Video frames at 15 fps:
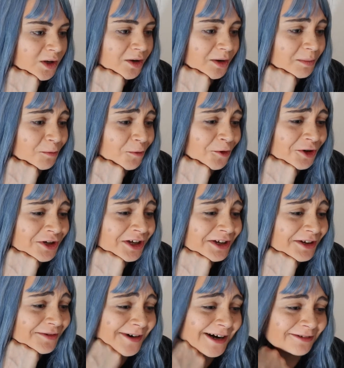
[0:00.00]
I'm
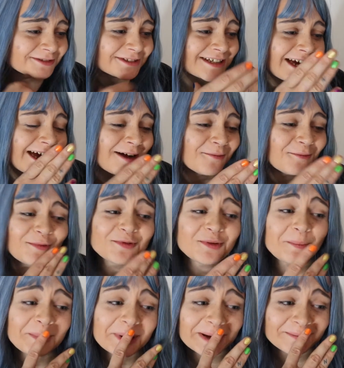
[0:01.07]
walking around town with a
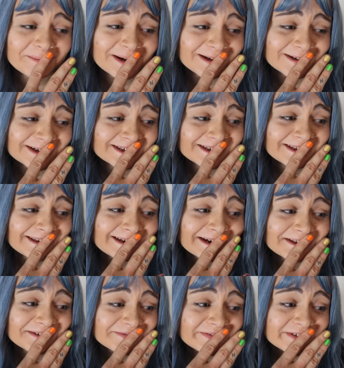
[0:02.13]
butt plug in
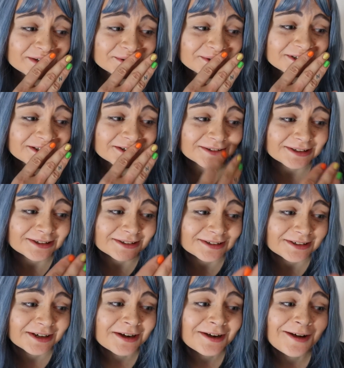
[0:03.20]
and it feels so
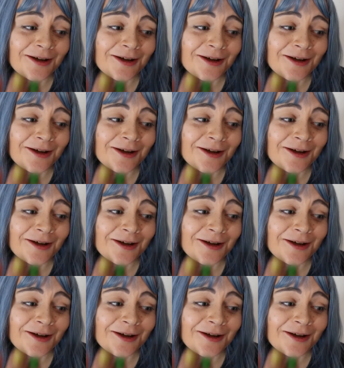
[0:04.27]
good.